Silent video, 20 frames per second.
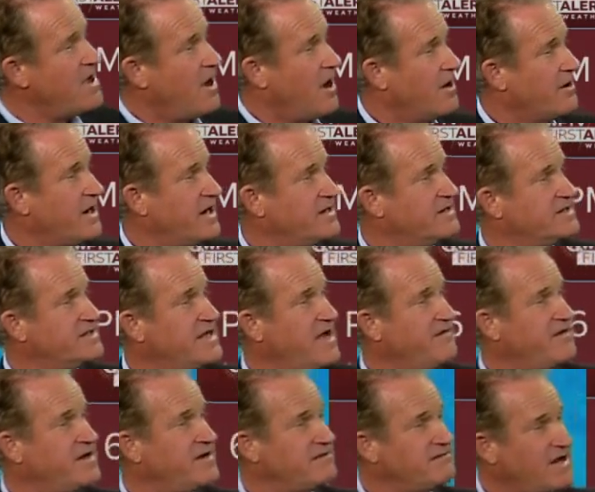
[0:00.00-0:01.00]
All right,
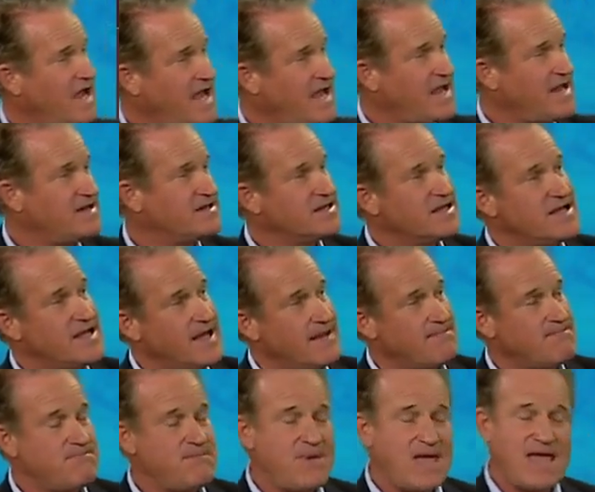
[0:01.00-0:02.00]
seven, eight,
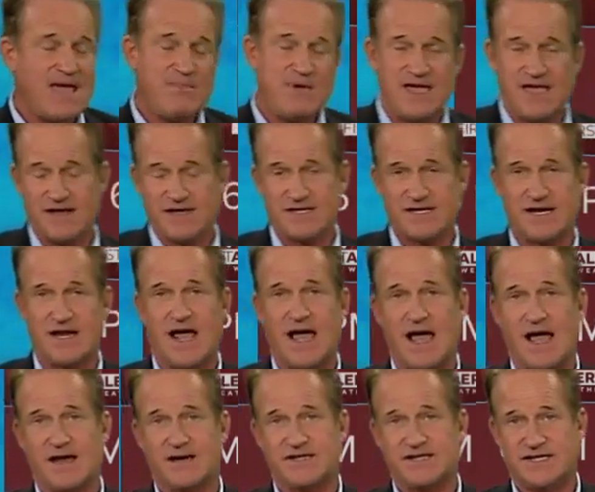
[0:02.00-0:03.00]
maybe into
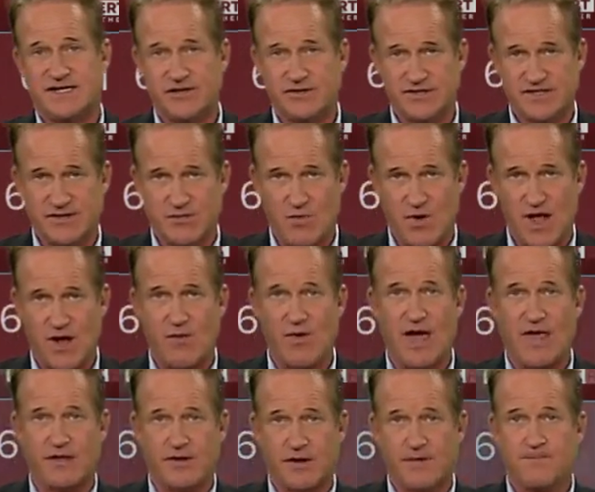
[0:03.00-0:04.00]
nine, still some wet
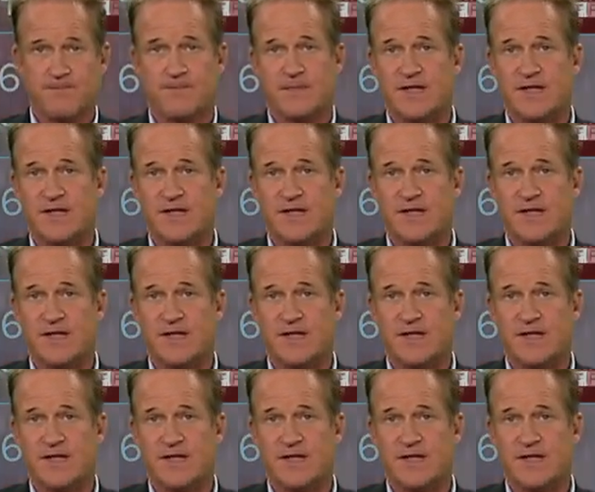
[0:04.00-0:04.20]
weather.